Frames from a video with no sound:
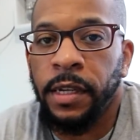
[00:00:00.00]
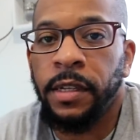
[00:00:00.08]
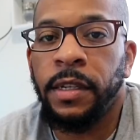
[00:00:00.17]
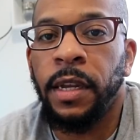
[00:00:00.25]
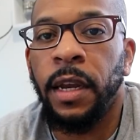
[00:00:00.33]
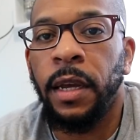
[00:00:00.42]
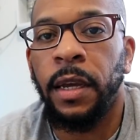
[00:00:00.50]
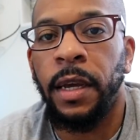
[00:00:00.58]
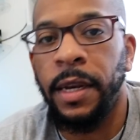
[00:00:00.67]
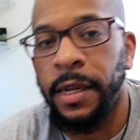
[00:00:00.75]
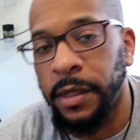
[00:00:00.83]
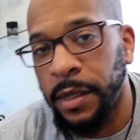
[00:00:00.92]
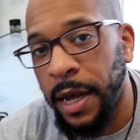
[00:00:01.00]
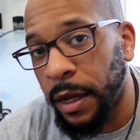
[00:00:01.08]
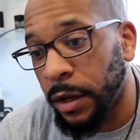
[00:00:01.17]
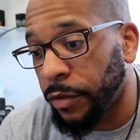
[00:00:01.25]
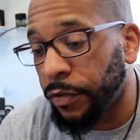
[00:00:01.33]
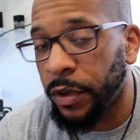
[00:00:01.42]
acidic, and that's not
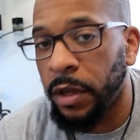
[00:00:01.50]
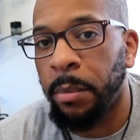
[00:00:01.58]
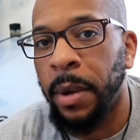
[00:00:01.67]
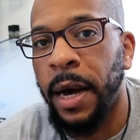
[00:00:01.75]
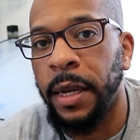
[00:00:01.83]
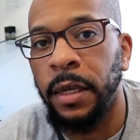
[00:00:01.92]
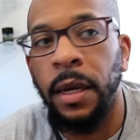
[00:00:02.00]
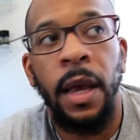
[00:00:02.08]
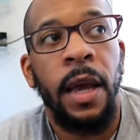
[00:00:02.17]
good for your body.